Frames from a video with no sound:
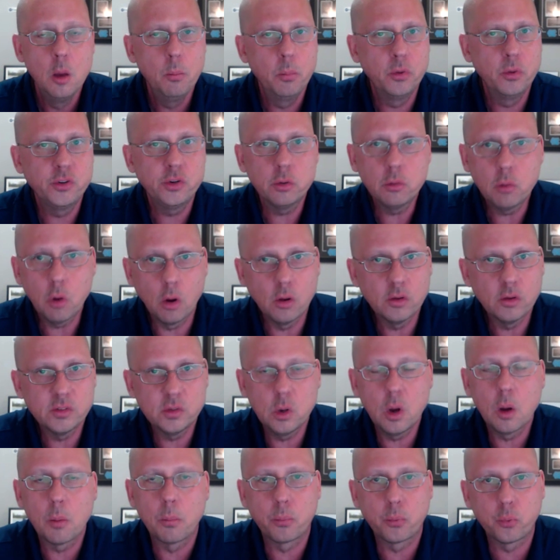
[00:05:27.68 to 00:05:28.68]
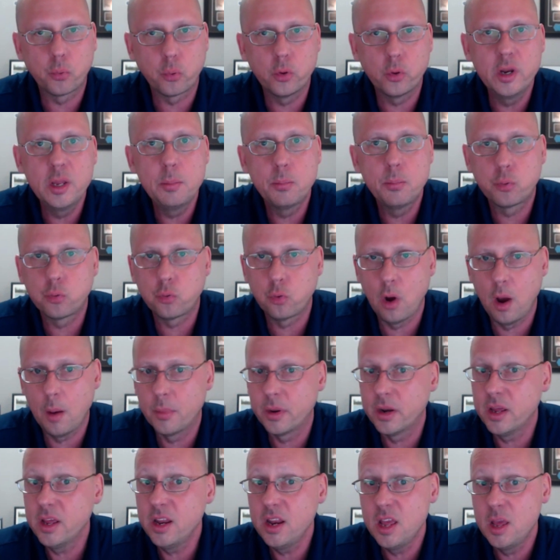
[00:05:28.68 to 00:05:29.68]
but you're also a pretty
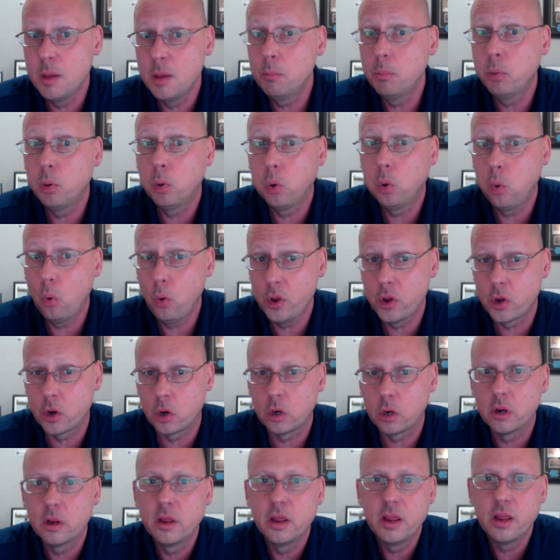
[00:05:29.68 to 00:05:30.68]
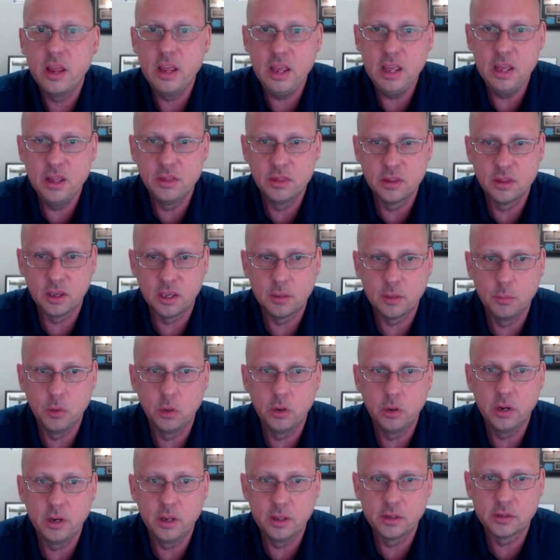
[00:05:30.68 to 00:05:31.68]
prominent employer in the
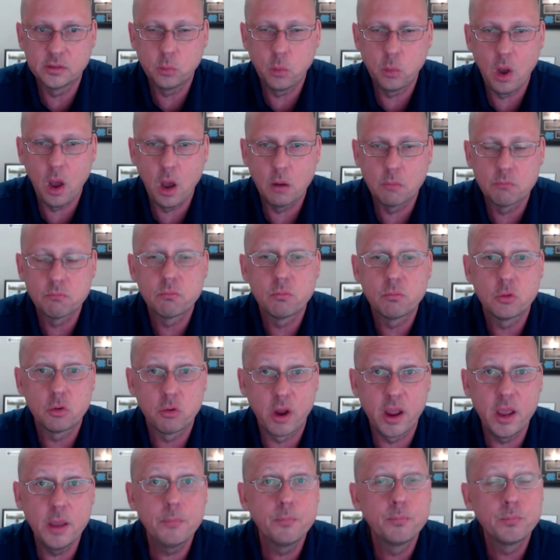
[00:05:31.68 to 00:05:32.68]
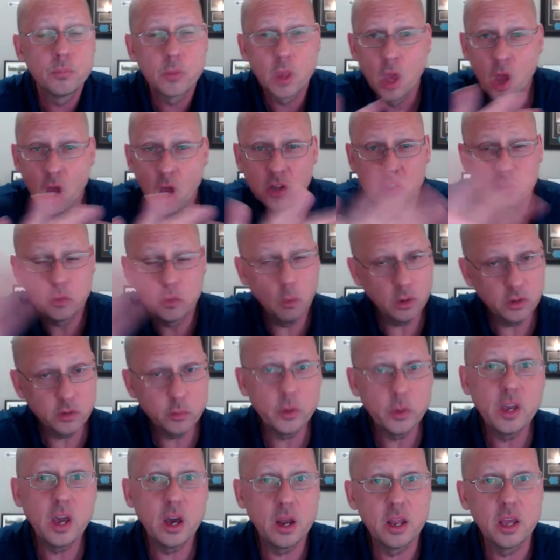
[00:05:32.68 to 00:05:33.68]
community as well, right? So once
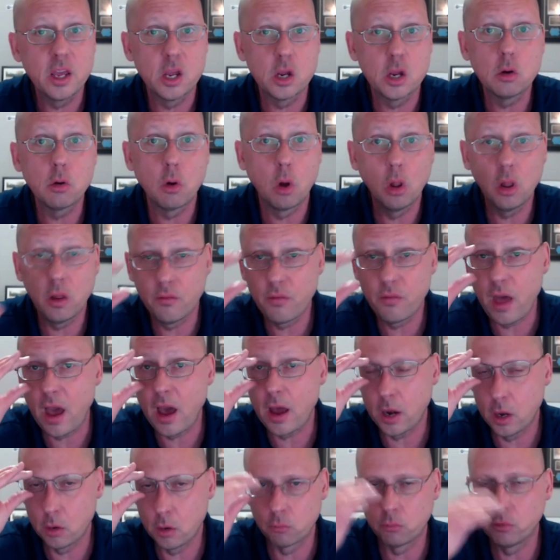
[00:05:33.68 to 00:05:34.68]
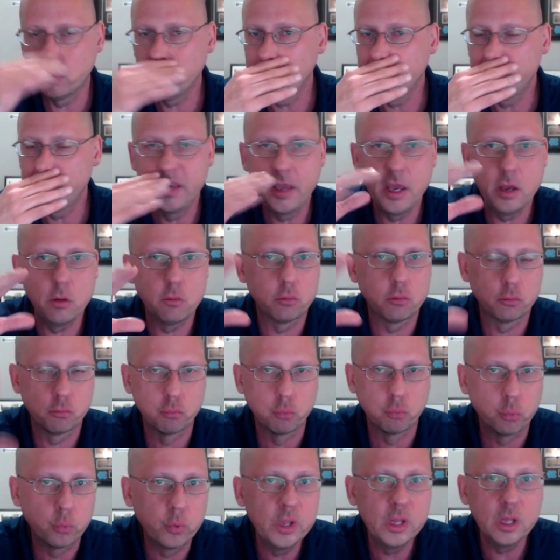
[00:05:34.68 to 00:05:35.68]
we kind of hear all of that and really get
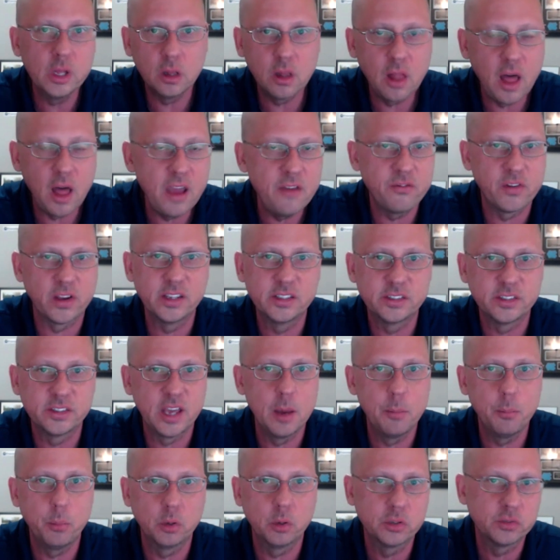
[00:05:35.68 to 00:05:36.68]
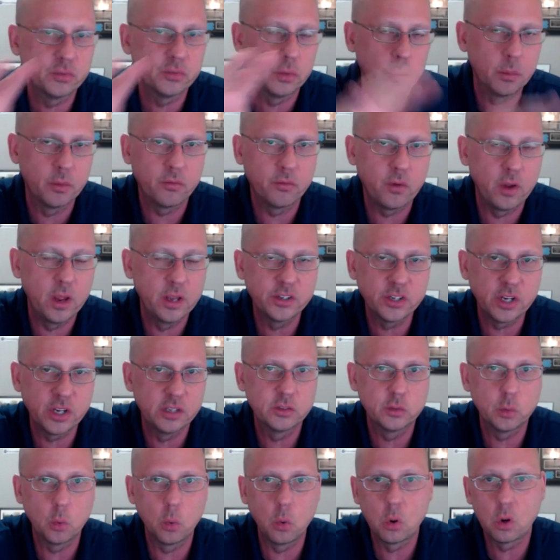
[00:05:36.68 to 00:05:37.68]
real life examples from the
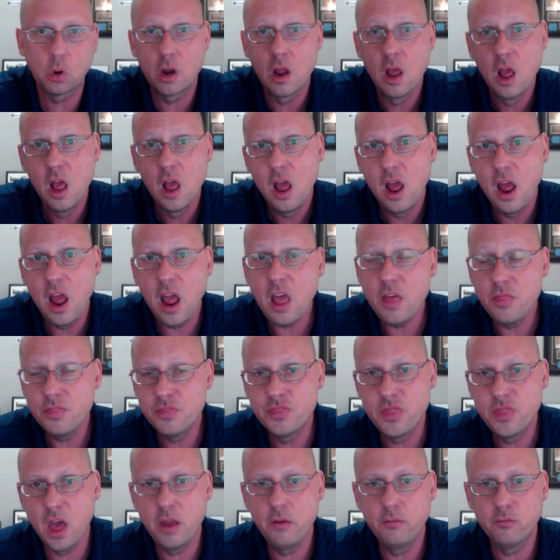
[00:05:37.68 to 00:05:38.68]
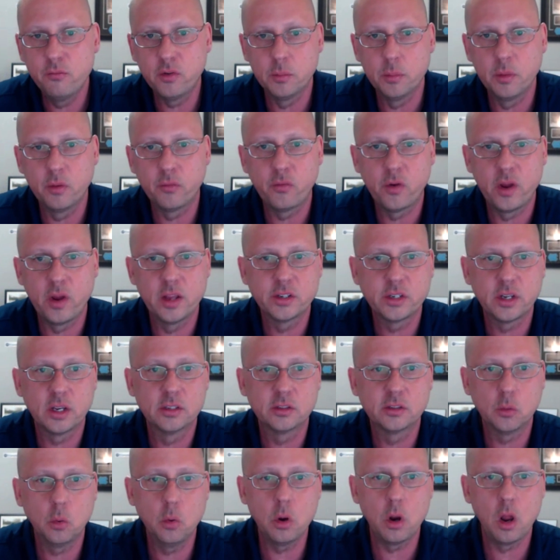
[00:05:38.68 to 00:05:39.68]
franchisor and then from the
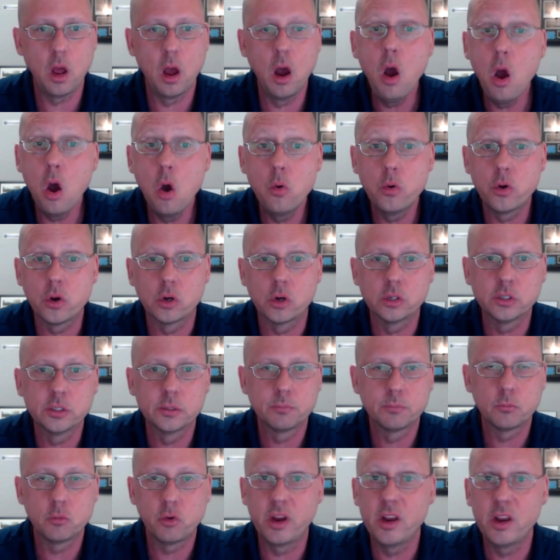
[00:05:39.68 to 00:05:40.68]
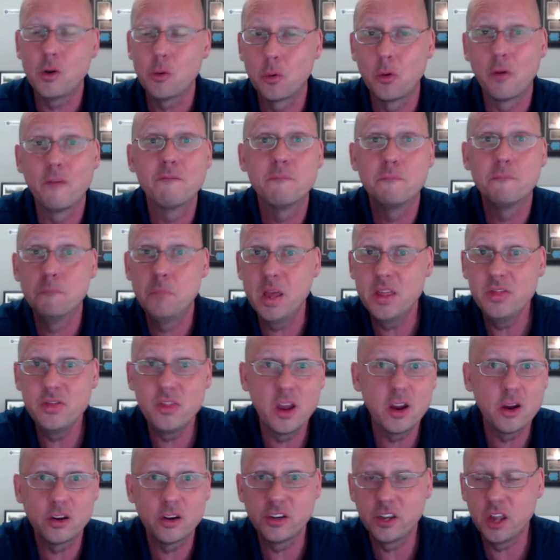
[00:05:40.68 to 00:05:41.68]
franchise owners, right, who have been
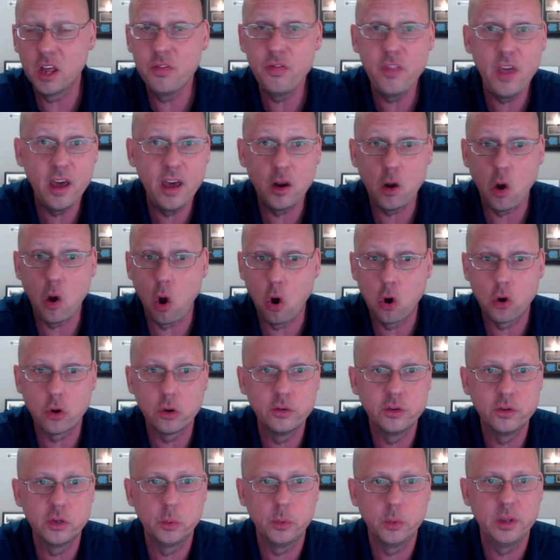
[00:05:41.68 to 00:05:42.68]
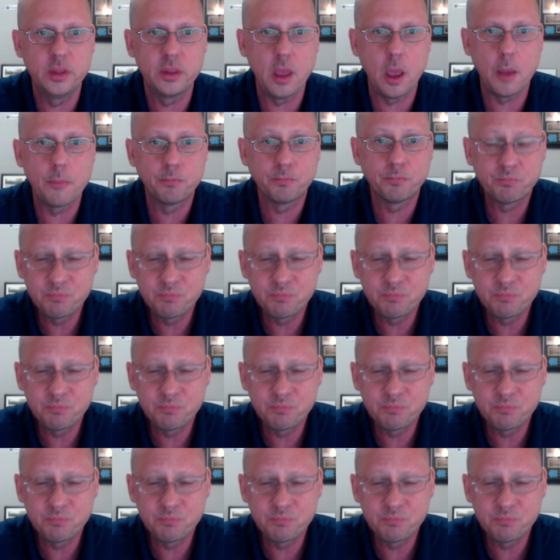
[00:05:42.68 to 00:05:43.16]
there, done that, are doing that.